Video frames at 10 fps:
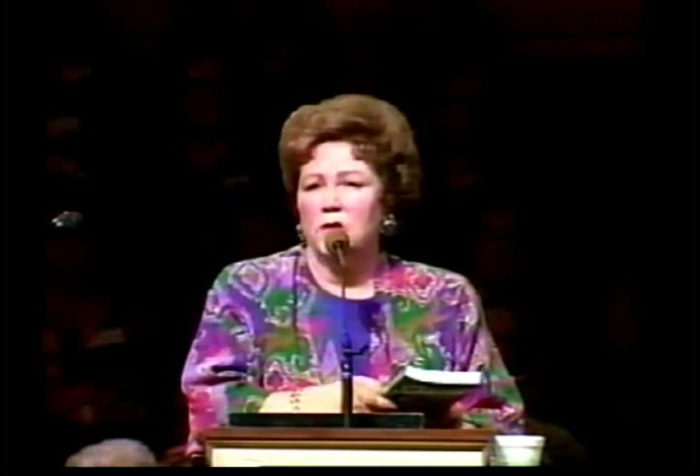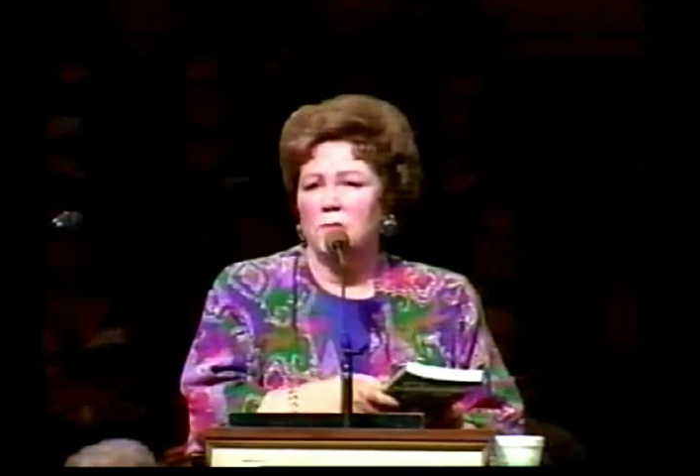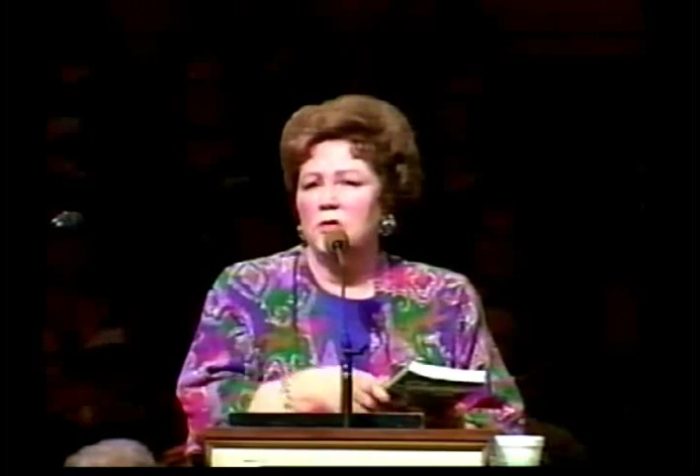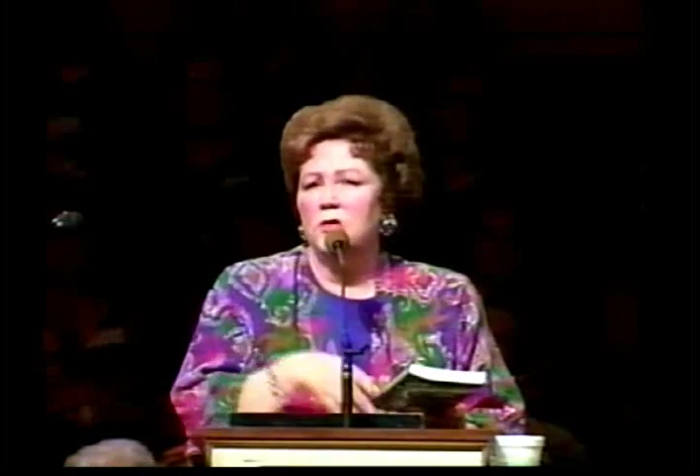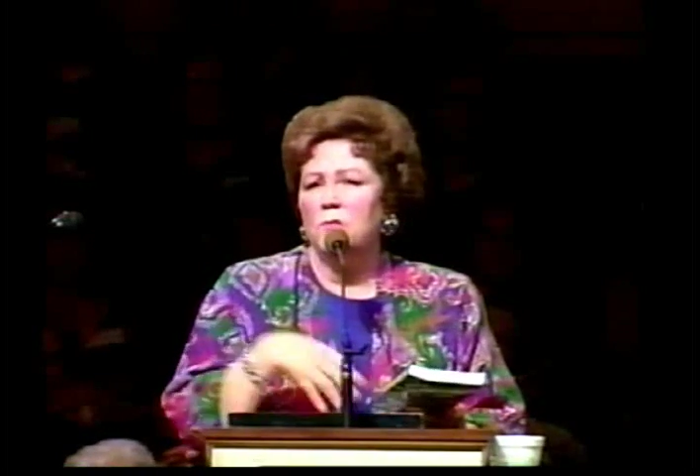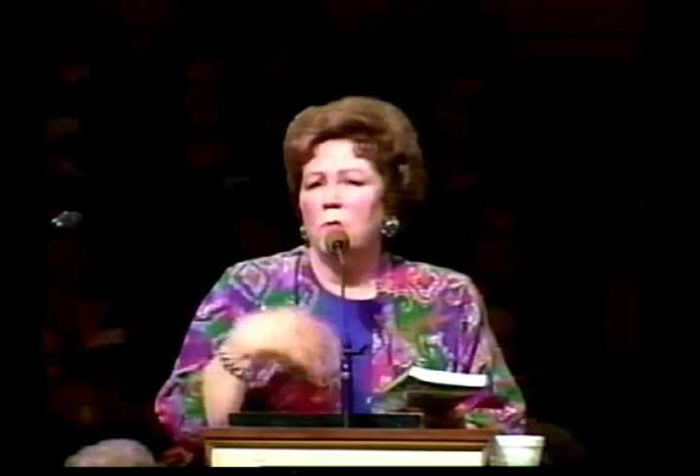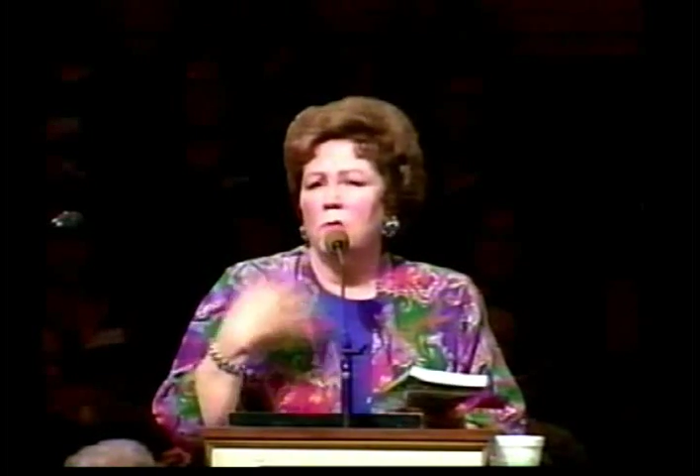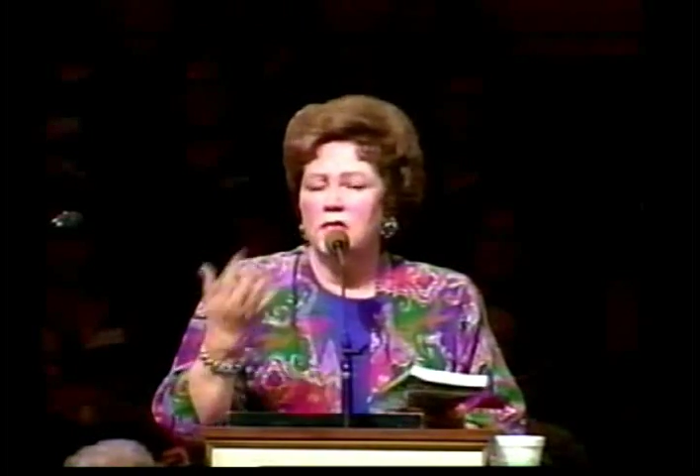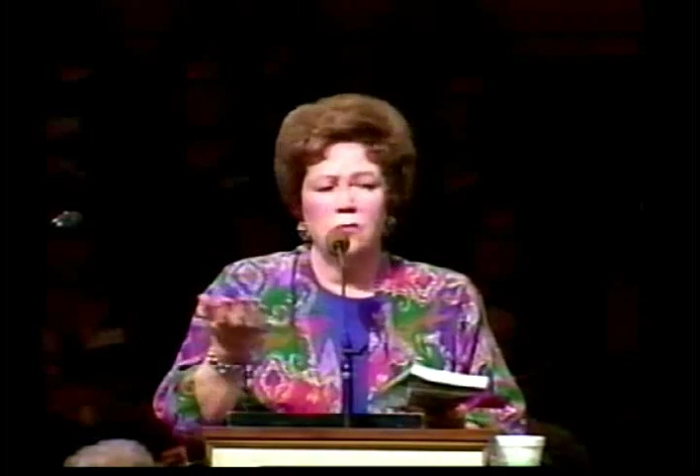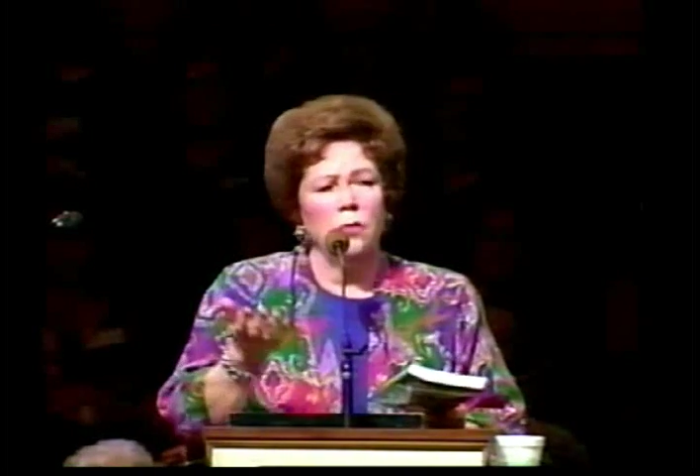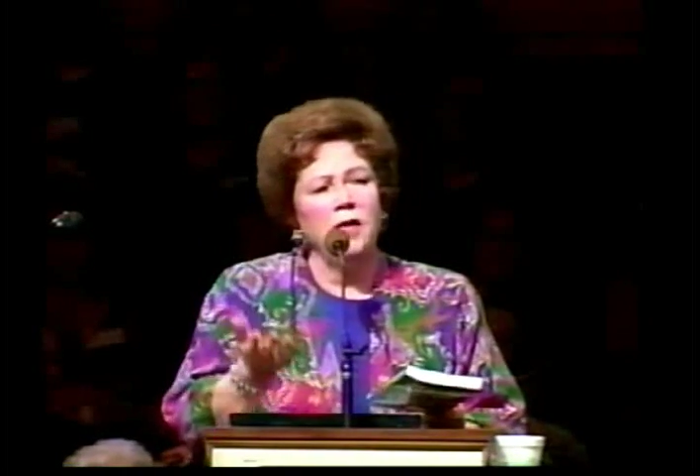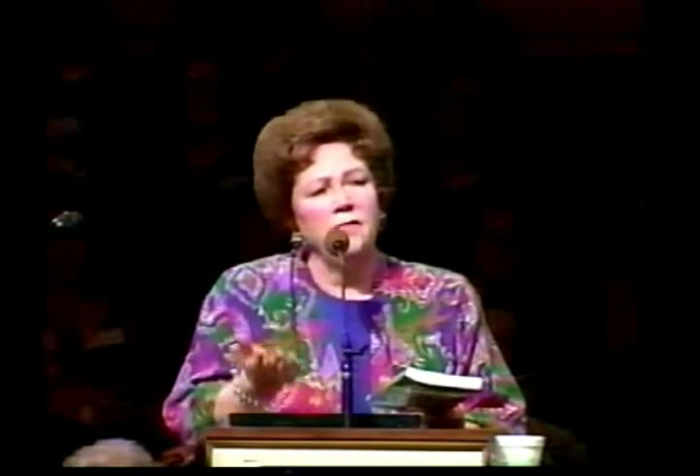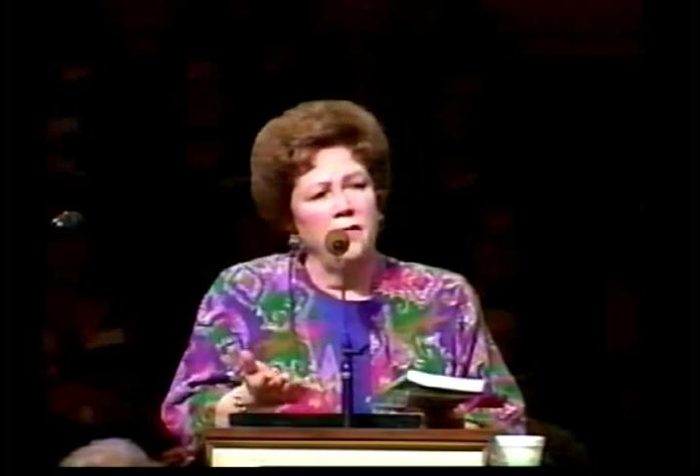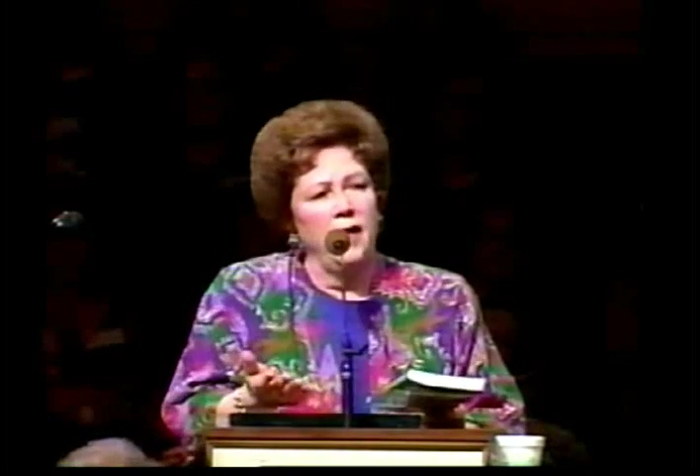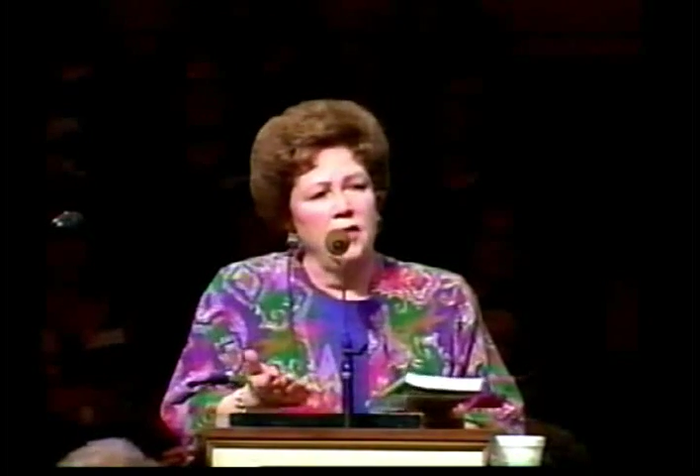The Christian world isn't
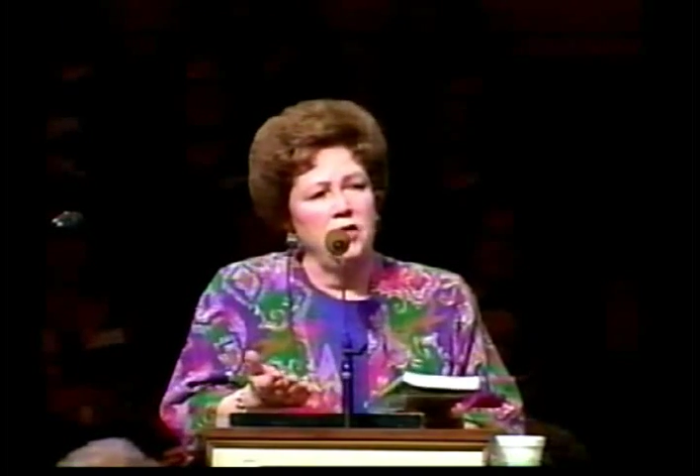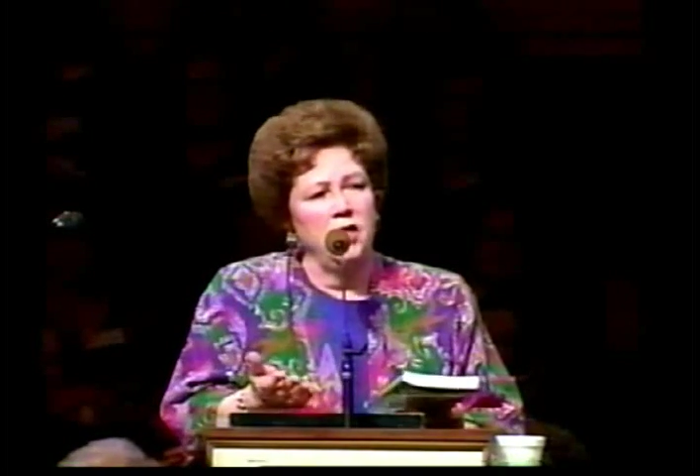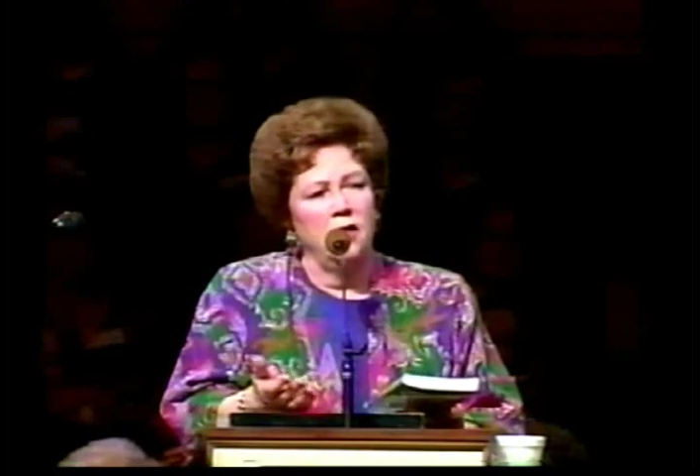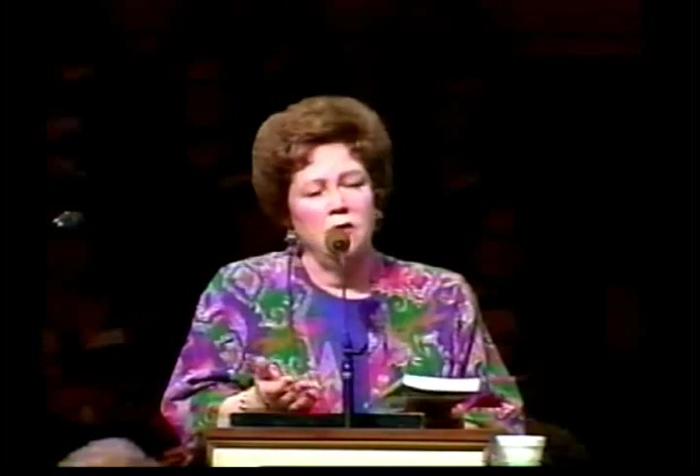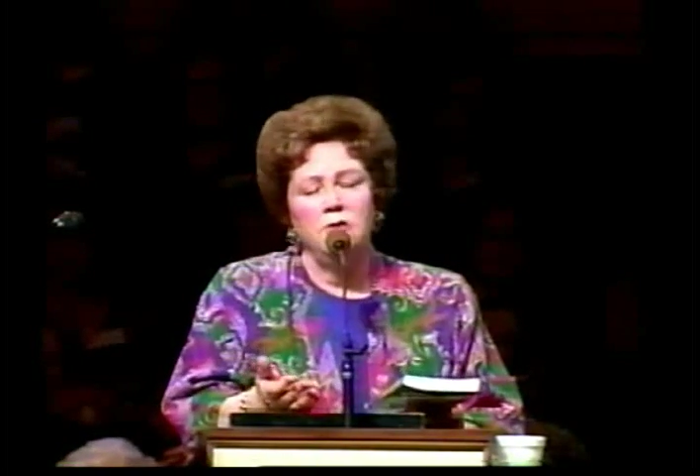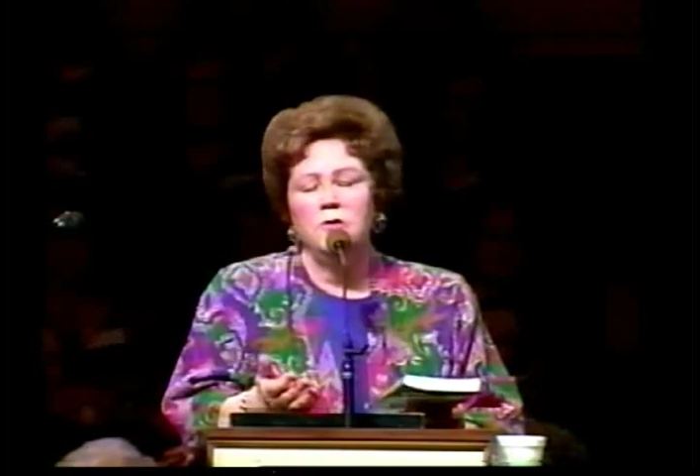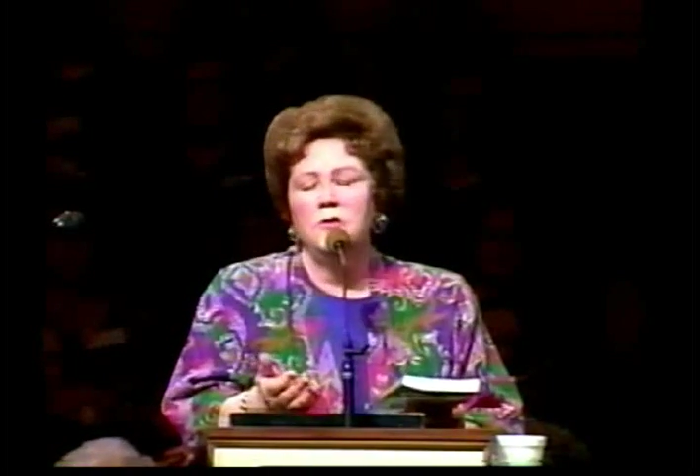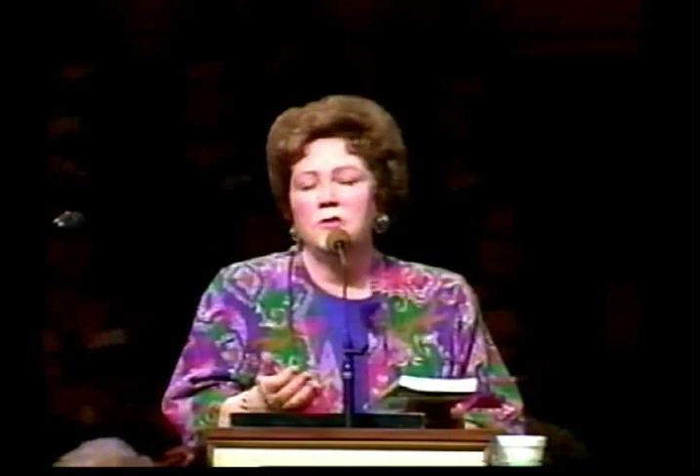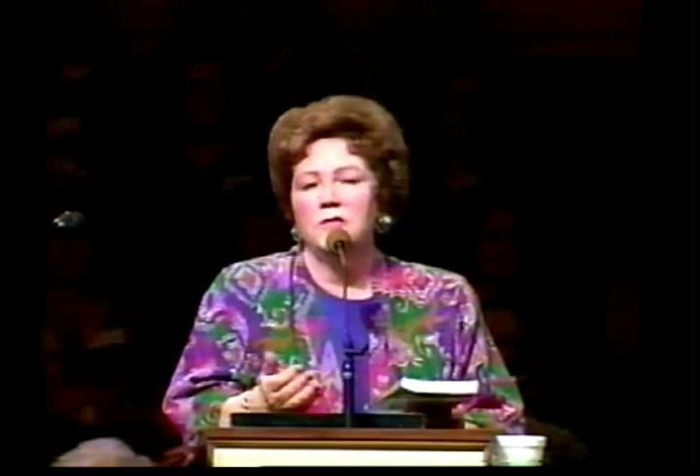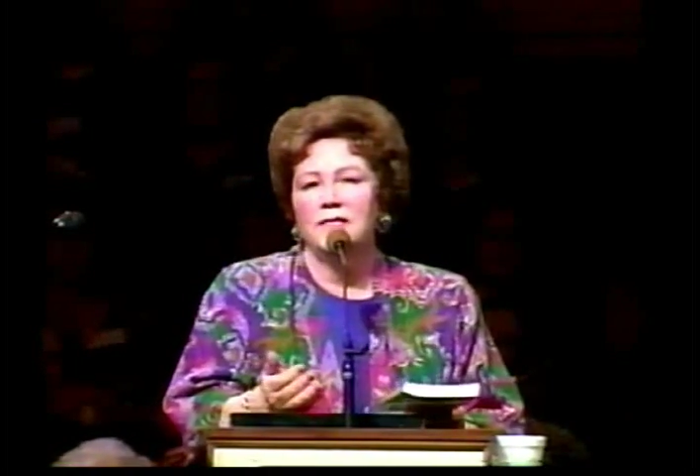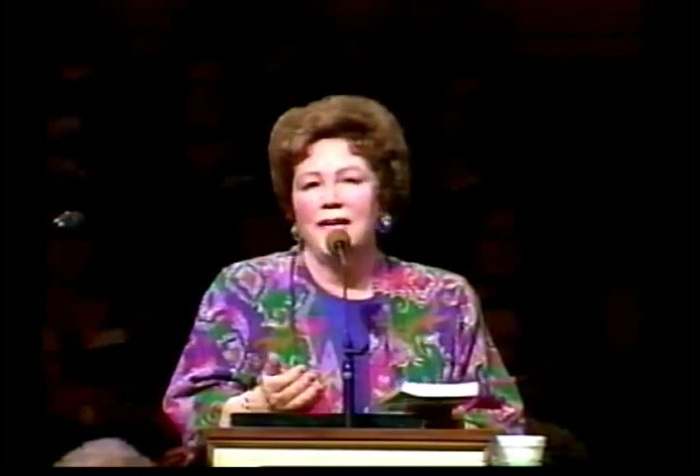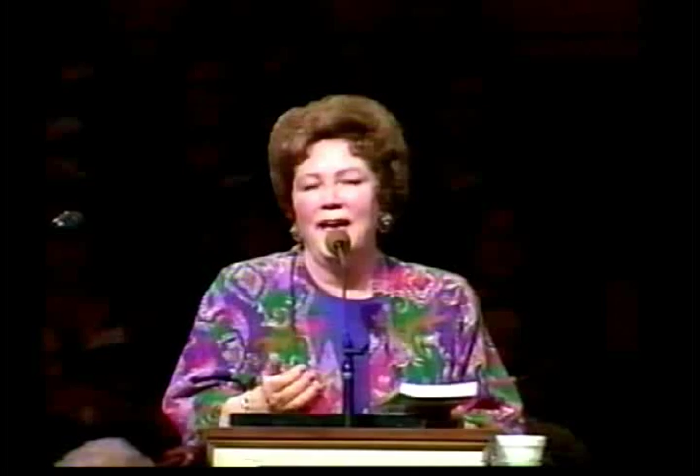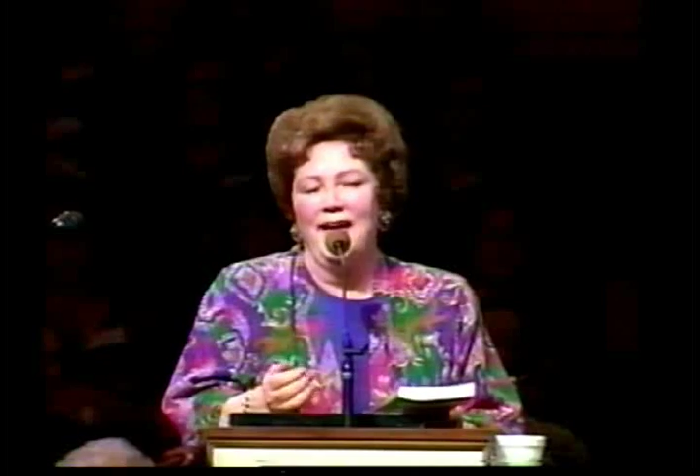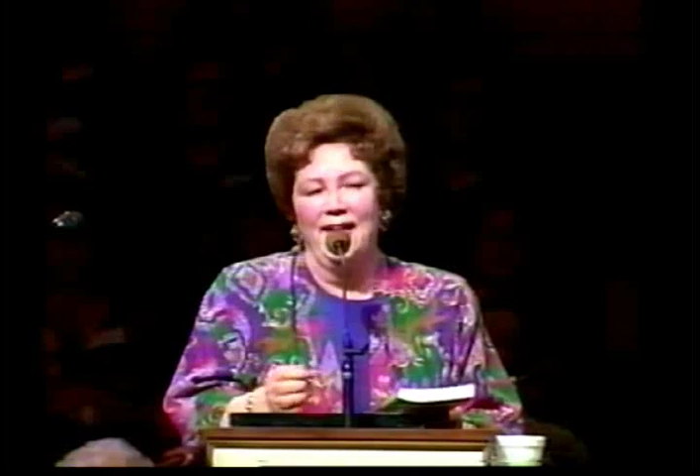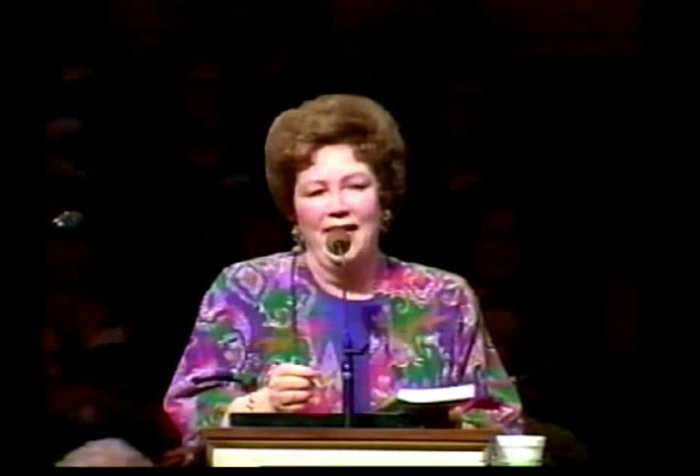ready for that yet. You should
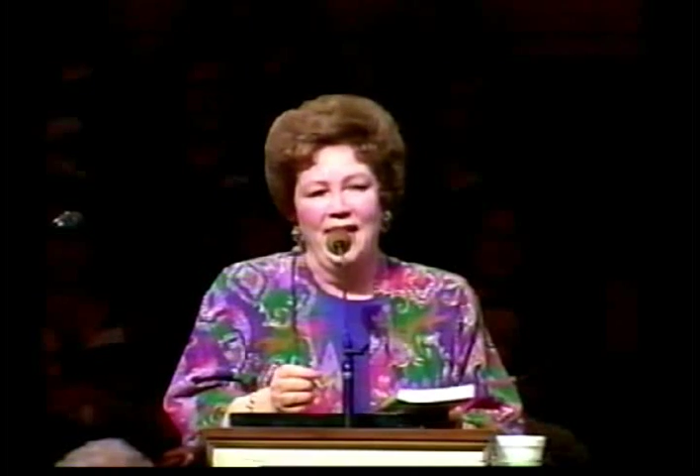say